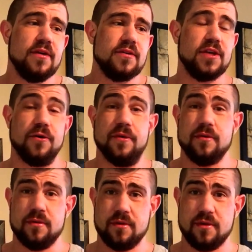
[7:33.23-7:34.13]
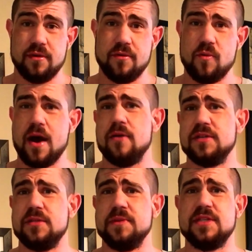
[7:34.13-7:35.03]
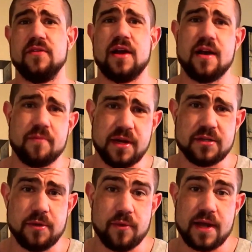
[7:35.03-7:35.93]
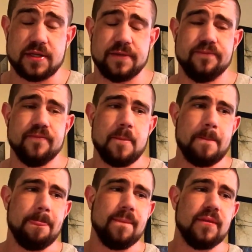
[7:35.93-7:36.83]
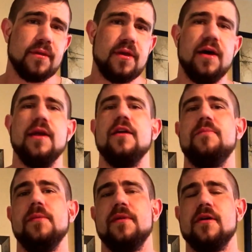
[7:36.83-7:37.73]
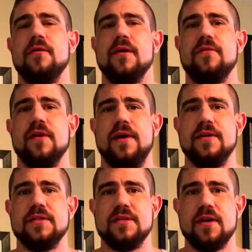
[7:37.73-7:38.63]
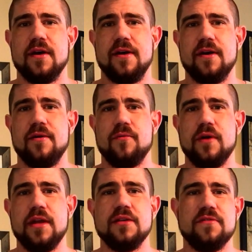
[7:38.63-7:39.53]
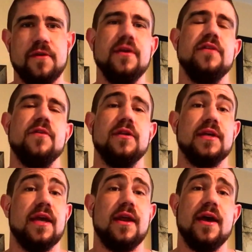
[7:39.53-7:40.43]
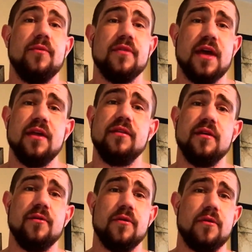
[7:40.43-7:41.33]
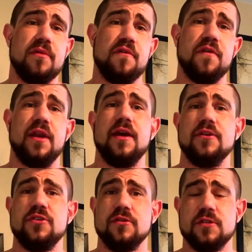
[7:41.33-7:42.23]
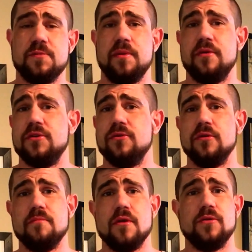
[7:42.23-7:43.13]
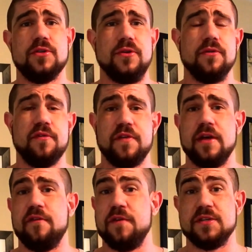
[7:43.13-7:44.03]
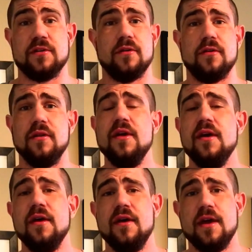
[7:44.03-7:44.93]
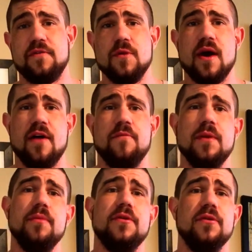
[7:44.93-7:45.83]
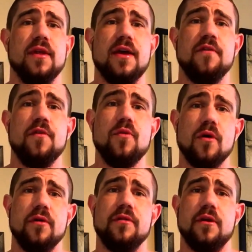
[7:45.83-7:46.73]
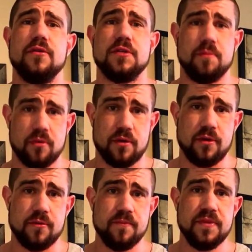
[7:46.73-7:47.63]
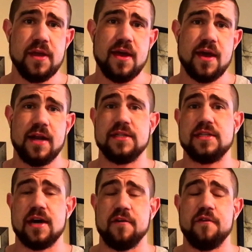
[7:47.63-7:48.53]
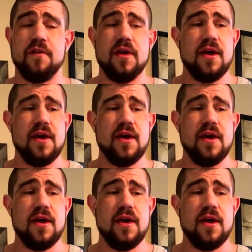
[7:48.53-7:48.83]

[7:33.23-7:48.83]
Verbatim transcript: So, Wow, this has been seven and a half minutes of me ranting. Cut negative people out of your life, guys. Uh, it is very difficult to get ahead with anything, whether it be financial, spiritual, emotional, physical, if you have people in your life who aren't there to support you. And it's tough.